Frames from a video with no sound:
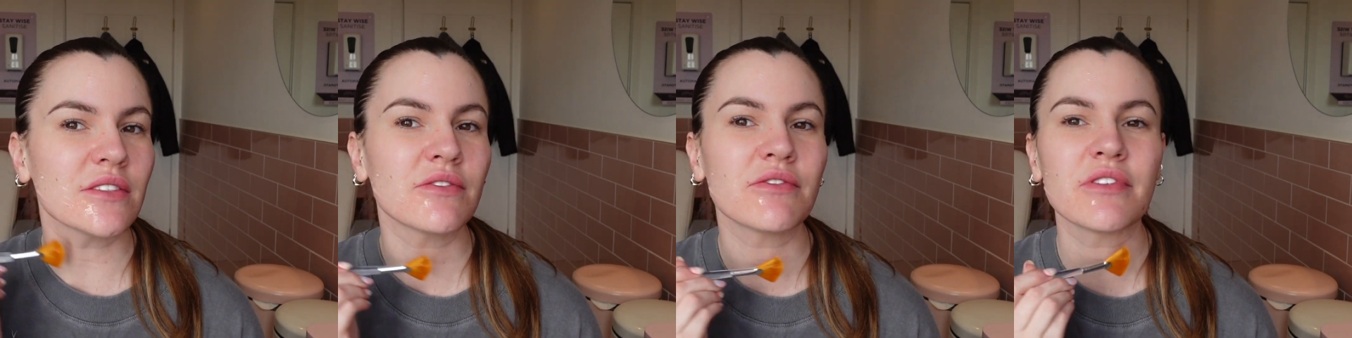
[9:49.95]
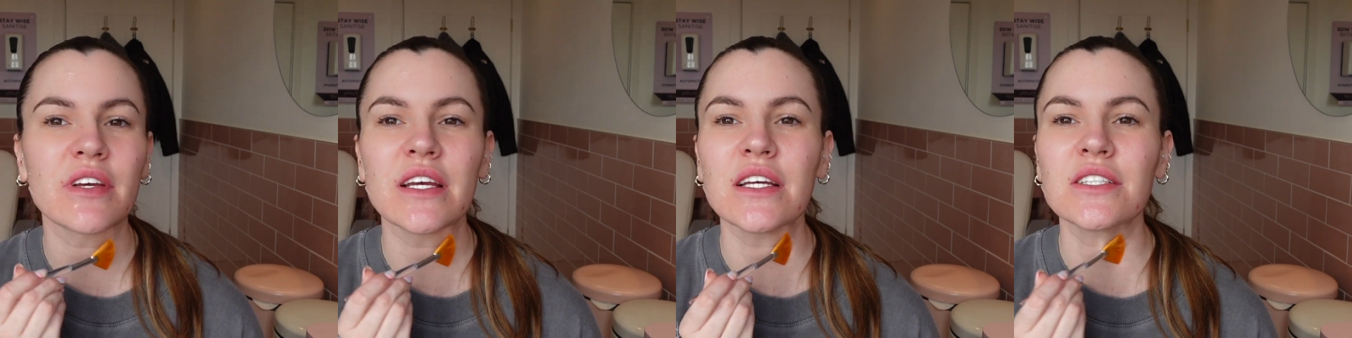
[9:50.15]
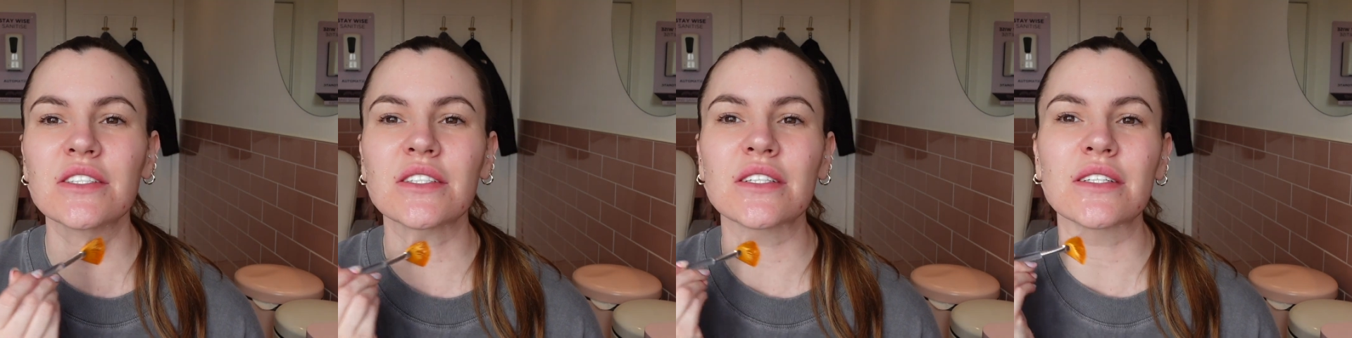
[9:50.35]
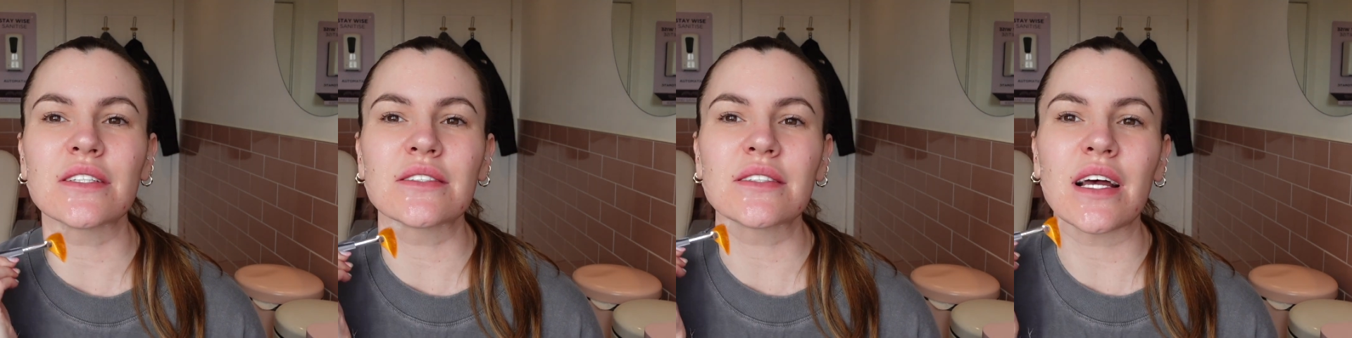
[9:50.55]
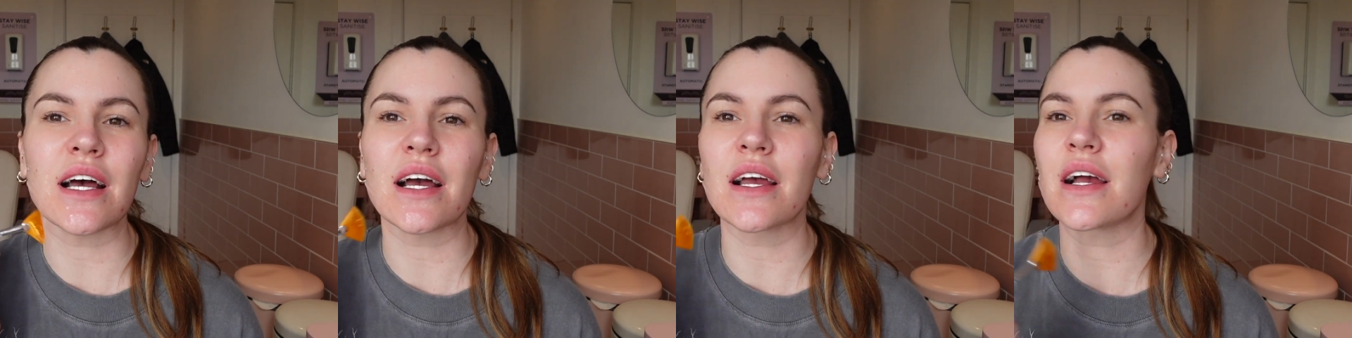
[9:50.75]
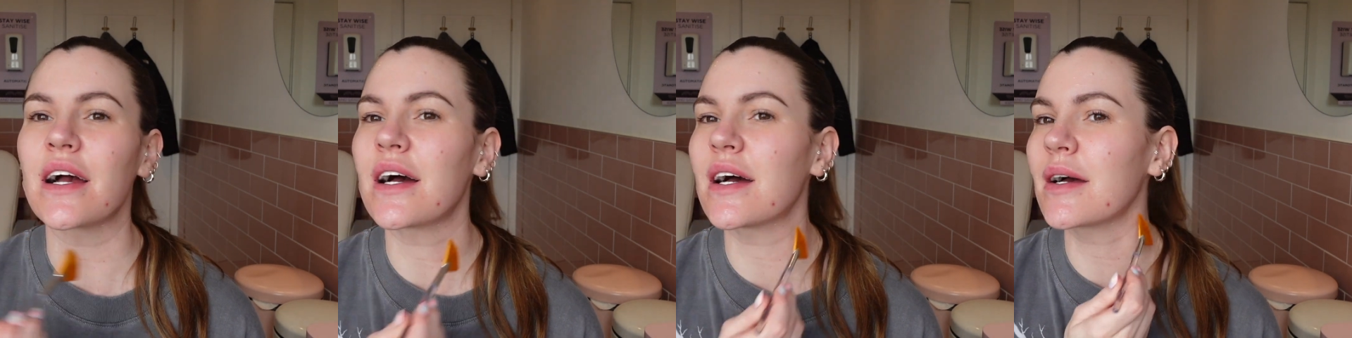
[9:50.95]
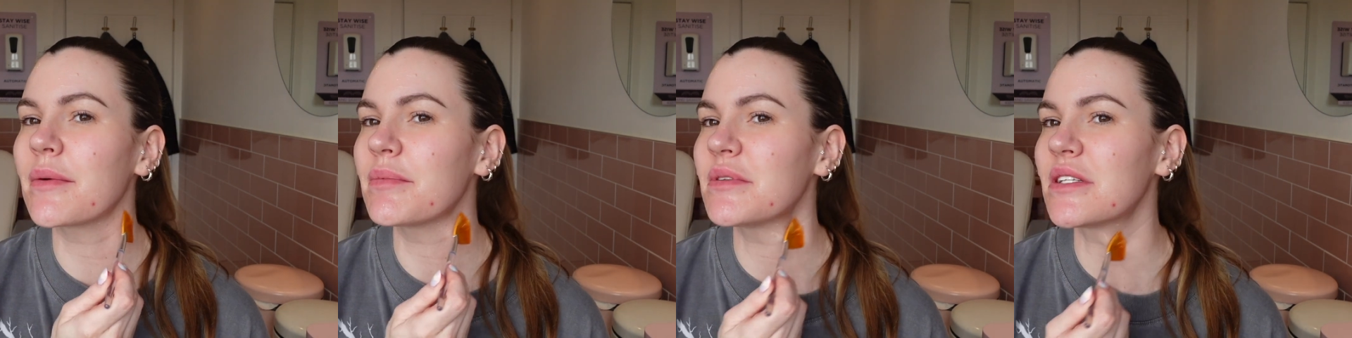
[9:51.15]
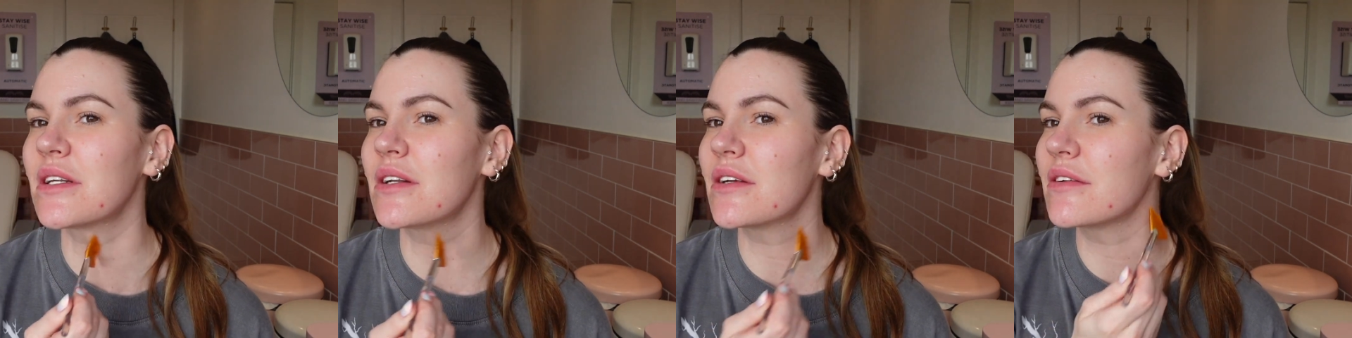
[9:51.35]
of facials. I
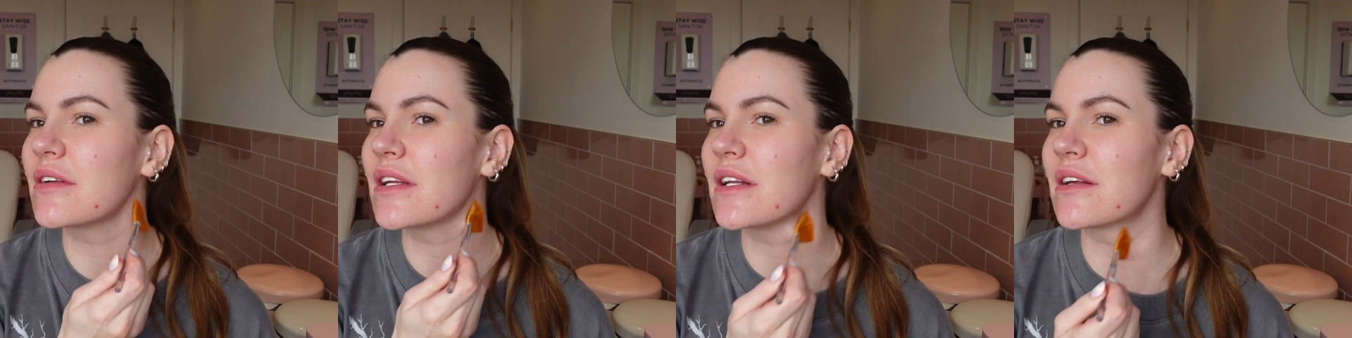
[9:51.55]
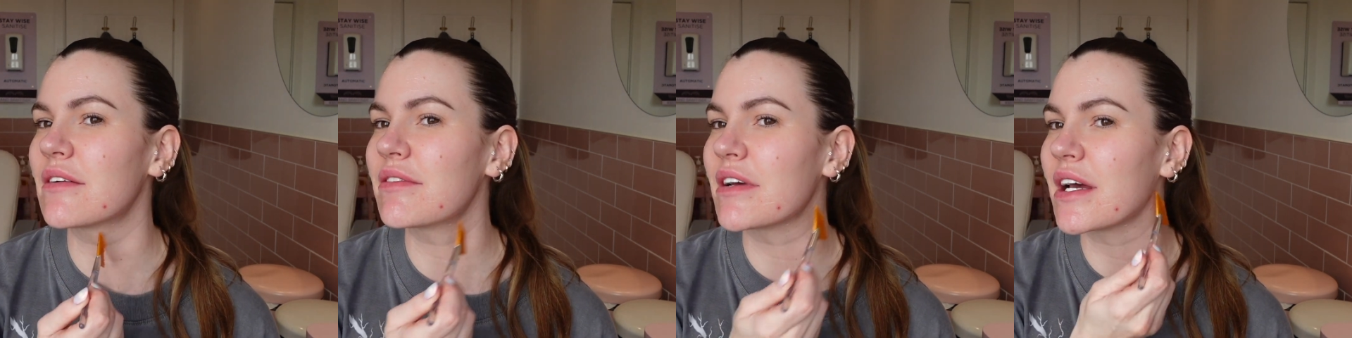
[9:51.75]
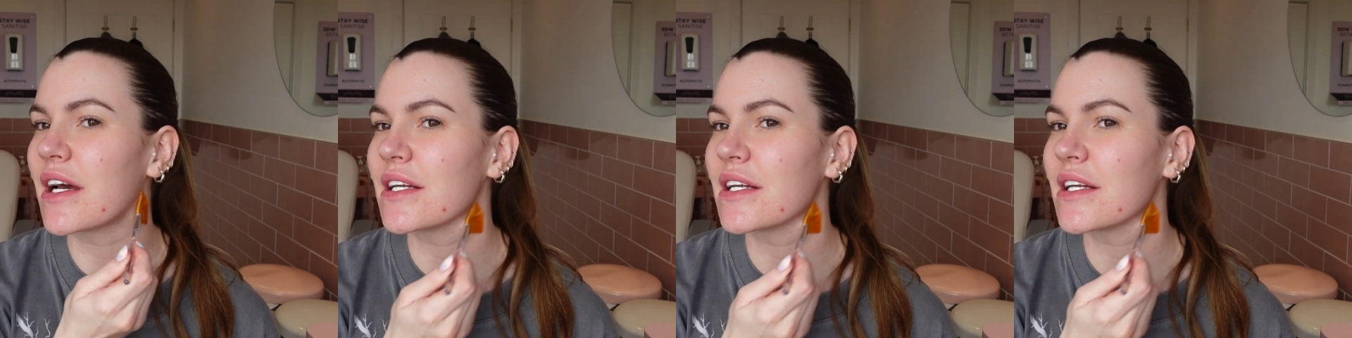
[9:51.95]
absolutely love it.